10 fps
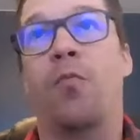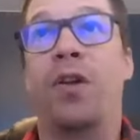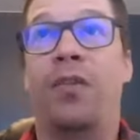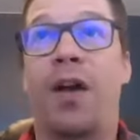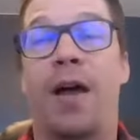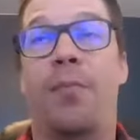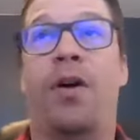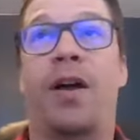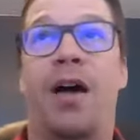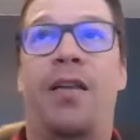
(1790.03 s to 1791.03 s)
We saw that
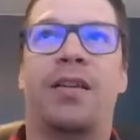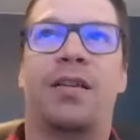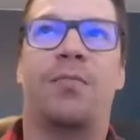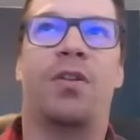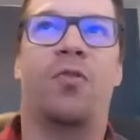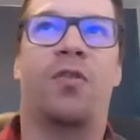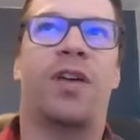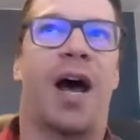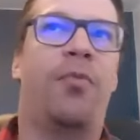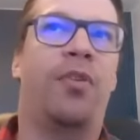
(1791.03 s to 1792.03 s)
play out, as I mentioned,
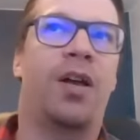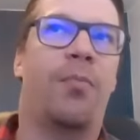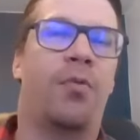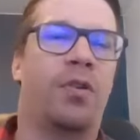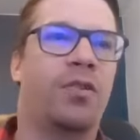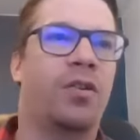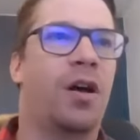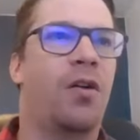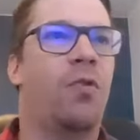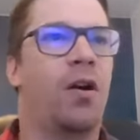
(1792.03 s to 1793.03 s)
with TOPS a couple of years
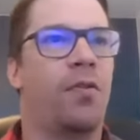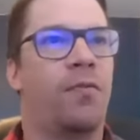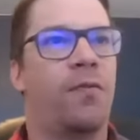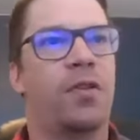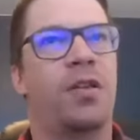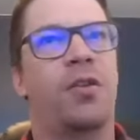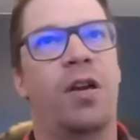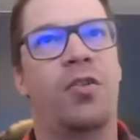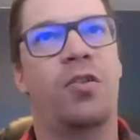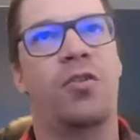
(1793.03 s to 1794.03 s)
ago, where the first
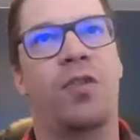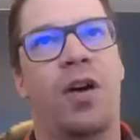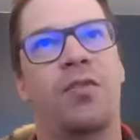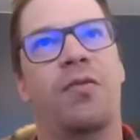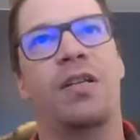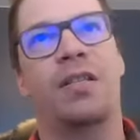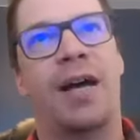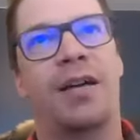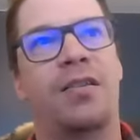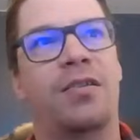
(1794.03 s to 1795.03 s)
iteration had tried to raise
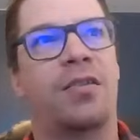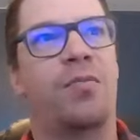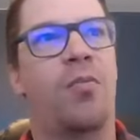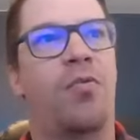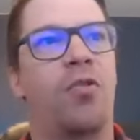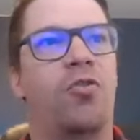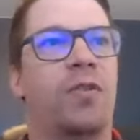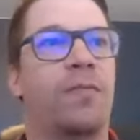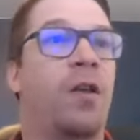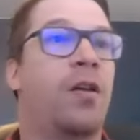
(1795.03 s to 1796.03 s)
taxes a small
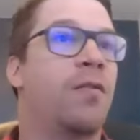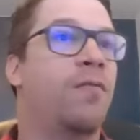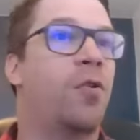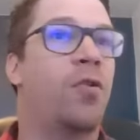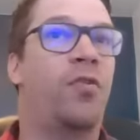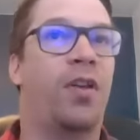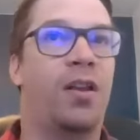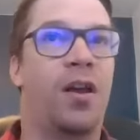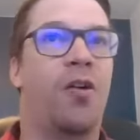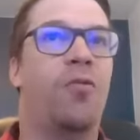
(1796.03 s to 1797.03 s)
portion. Voters
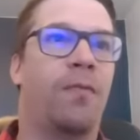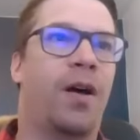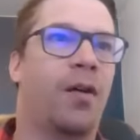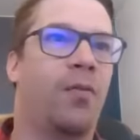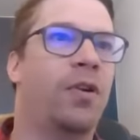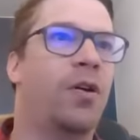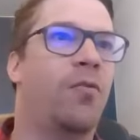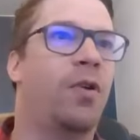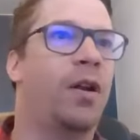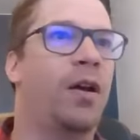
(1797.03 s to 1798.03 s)
said, no, we
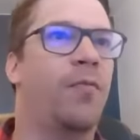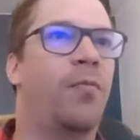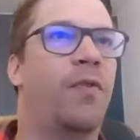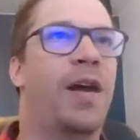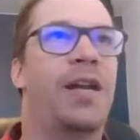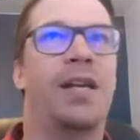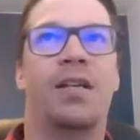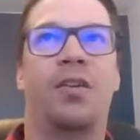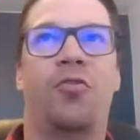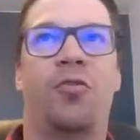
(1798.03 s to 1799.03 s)
don't want to provide
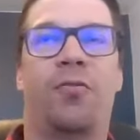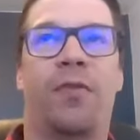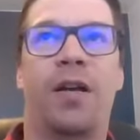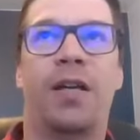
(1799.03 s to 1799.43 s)
any additional